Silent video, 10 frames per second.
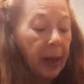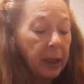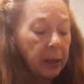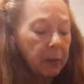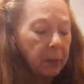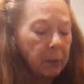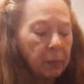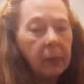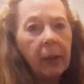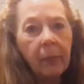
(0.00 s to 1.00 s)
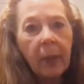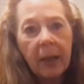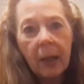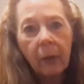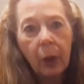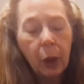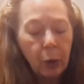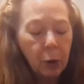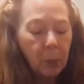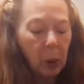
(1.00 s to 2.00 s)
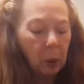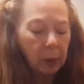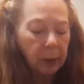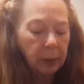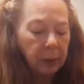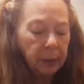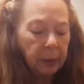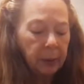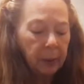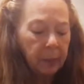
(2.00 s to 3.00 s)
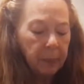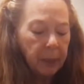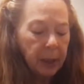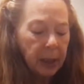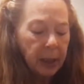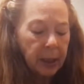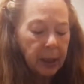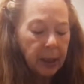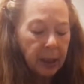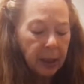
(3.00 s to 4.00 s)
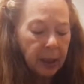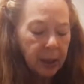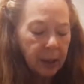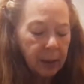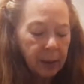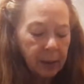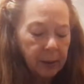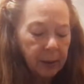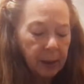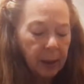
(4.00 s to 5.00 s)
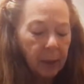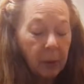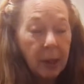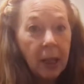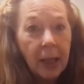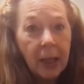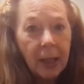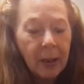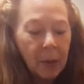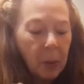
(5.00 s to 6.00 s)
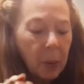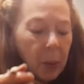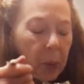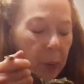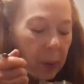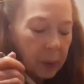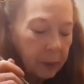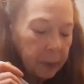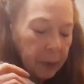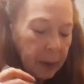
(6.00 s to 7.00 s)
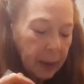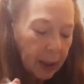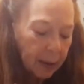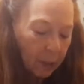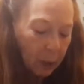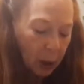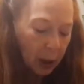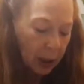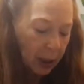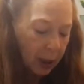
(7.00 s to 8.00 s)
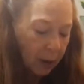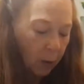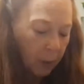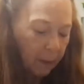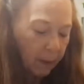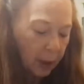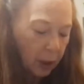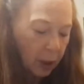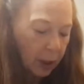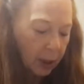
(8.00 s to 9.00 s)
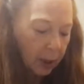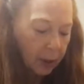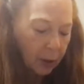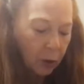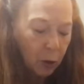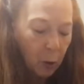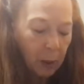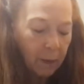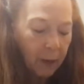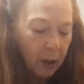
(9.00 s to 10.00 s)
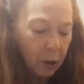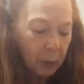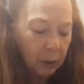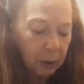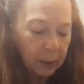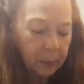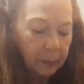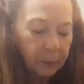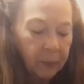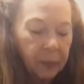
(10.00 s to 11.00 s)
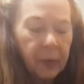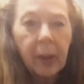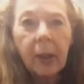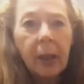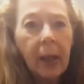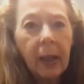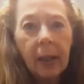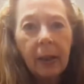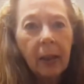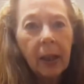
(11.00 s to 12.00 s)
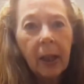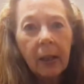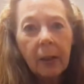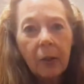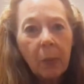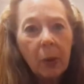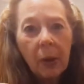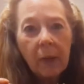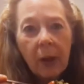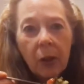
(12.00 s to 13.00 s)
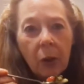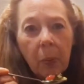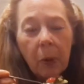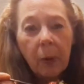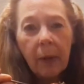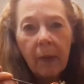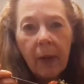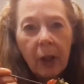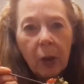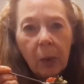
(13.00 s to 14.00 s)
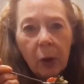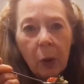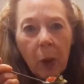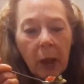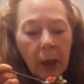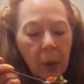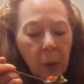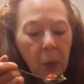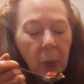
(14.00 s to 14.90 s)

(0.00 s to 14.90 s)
didn't give myself a huge bowl because I want to taste it. Get some goodies in here on my veggies. So many vegetables. And again, it's the beauty of this. You can put whatever vegetables you want in it.